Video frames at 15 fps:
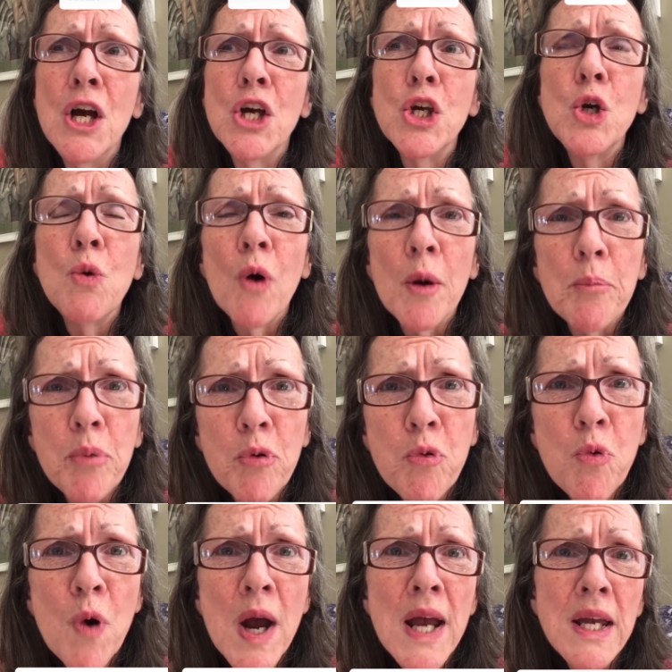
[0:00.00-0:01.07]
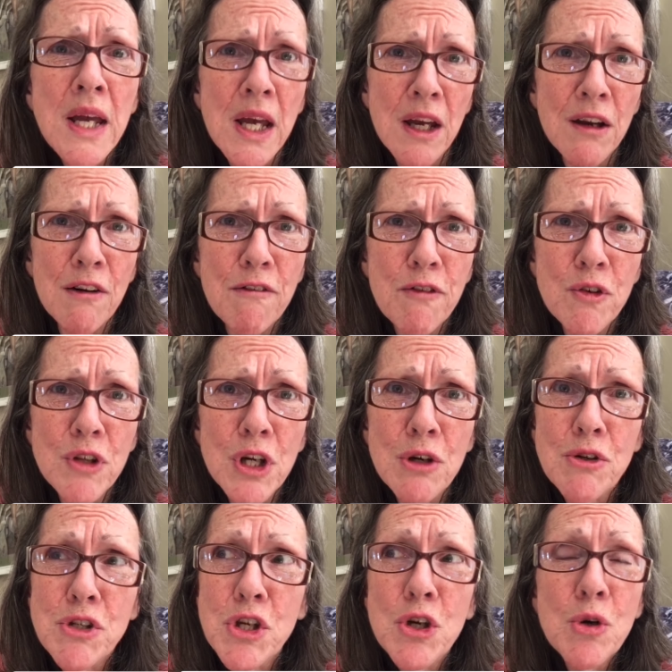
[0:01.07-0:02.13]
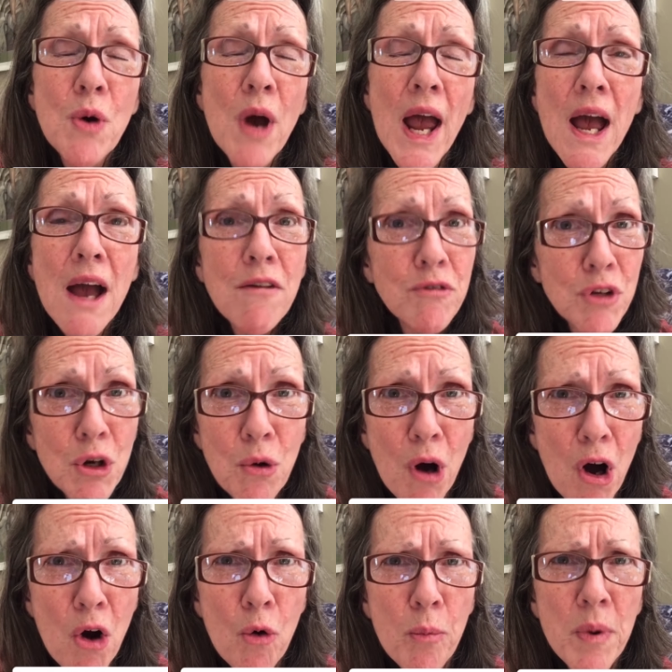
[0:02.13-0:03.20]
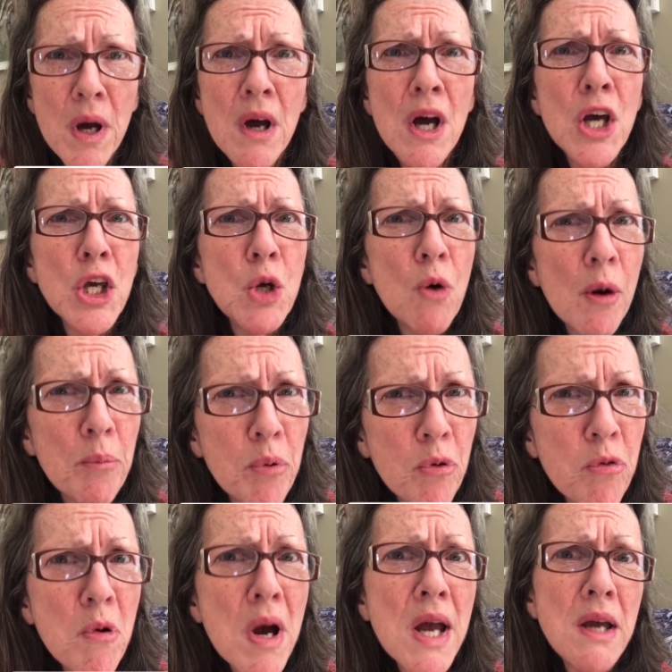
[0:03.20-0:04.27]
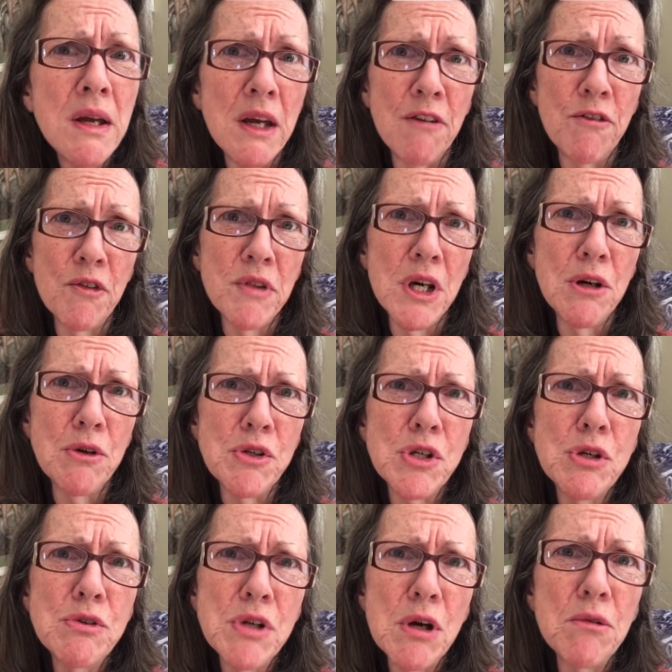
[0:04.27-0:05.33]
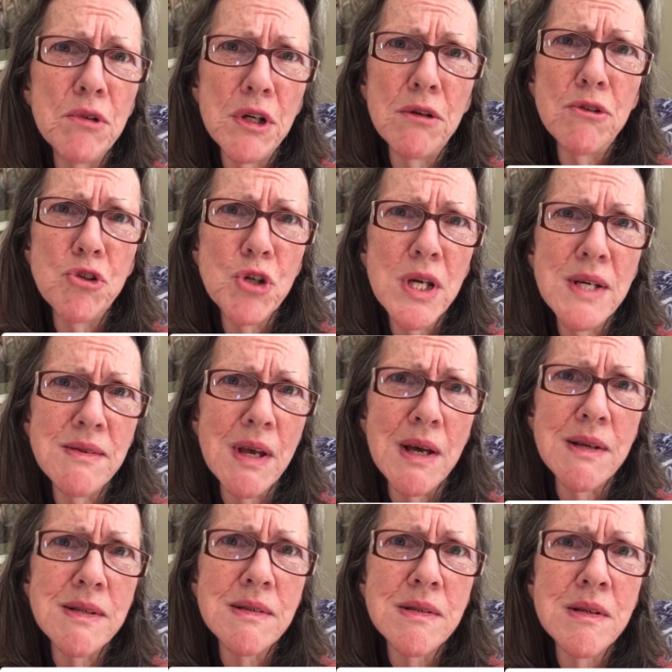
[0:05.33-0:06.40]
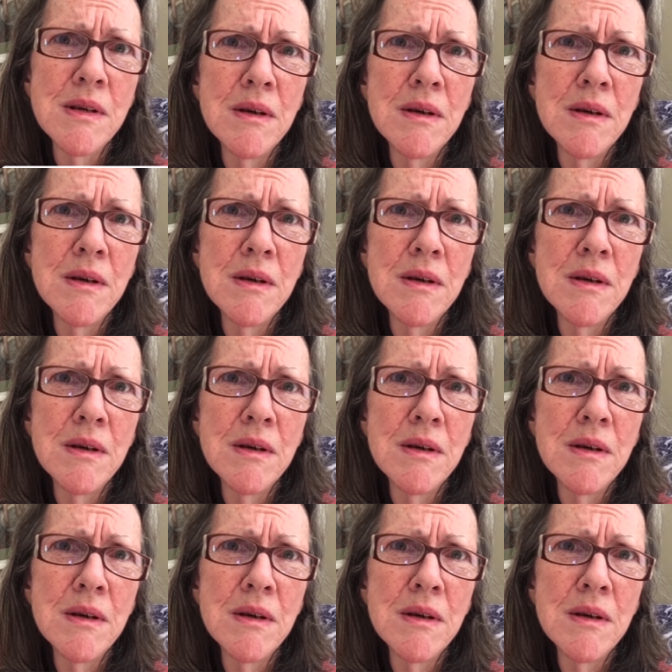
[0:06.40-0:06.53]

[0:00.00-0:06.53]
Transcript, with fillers: You are praying for those who have no hope. You are praying for those who don't know Jesus